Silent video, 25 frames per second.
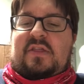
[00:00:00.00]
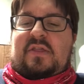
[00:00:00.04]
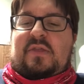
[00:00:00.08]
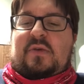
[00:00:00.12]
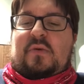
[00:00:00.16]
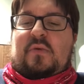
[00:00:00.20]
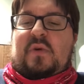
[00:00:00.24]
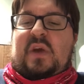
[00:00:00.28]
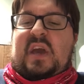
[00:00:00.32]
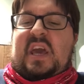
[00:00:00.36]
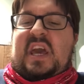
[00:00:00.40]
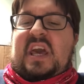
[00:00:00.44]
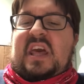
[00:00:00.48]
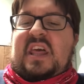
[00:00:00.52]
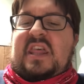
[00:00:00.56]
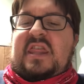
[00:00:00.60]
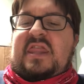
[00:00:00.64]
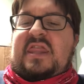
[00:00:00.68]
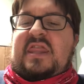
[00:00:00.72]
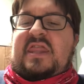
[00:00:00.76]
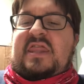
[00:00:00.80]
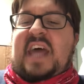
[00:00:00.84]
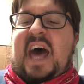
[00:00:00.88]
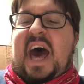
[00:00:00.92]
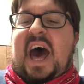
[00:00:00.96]
Three
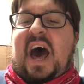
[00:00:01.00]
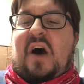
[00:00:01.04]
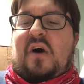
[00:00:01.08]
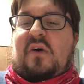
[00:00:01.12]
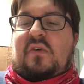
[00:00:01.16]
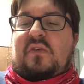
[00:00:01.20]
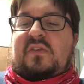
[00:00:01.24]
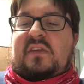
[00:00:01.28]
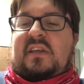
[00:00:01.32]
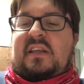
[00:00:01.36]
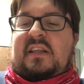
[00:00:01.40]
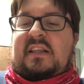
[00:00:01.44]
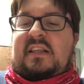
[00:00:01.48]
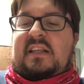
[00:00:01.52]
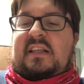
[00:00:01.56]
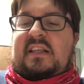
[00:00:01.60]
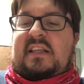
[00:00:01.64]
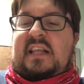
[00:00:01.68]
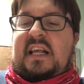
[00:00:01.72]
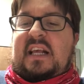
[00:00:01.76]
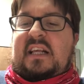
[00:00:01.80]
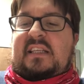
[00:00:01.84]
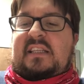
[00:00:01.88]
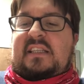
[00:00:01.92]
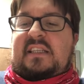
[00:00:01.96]
thousand
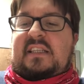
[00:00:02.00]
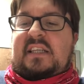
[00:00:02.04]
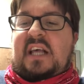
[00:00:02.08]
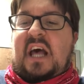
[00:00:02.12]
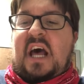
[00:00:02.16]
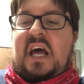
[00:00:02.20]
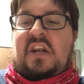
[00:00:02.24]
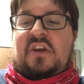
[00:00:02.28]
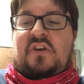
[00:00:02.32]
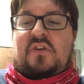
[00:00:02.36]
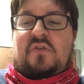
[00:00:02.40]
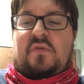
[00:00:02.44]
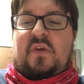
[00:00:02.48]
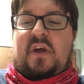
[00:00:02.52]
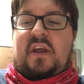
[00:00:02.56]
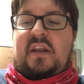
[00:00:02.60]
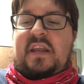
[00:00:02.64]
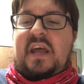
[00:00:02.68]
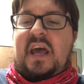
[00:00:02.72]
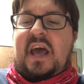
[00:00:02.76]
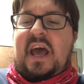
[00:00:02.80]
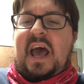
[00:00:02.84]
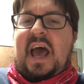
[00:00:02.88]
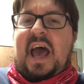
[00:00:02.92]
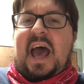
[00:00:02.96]
six hundred